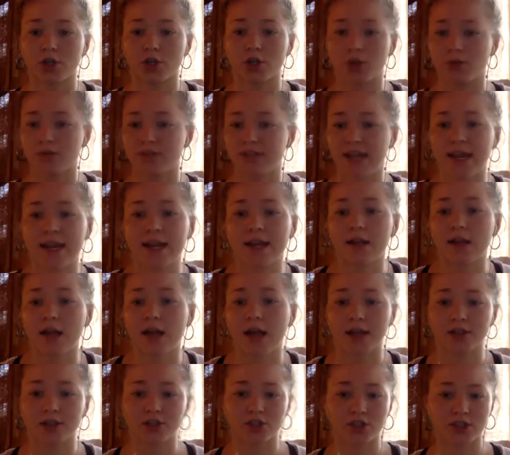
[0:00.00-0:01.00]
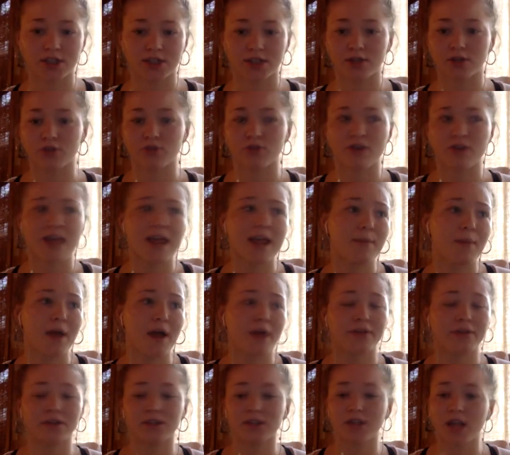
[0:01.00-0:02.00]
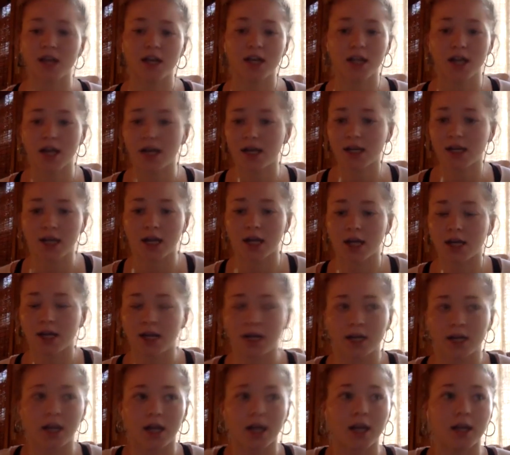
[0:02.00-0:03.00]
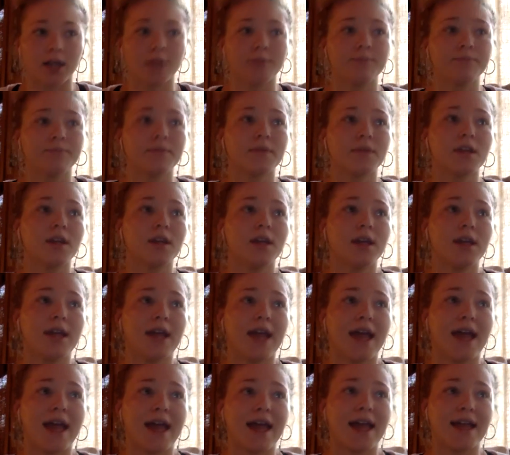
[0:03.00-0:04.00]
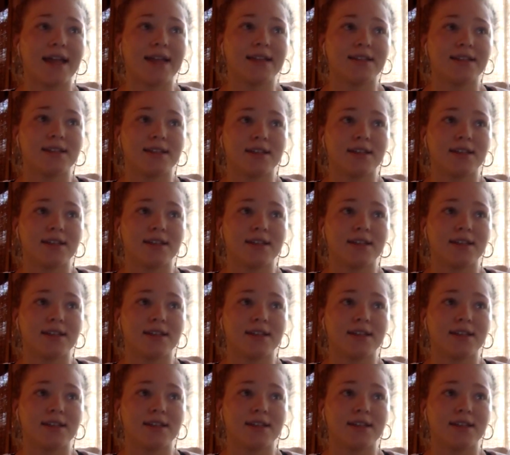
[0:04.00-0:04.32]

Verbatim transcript: take class, just to get their name out there, yada, yada, yada, yada, yada. And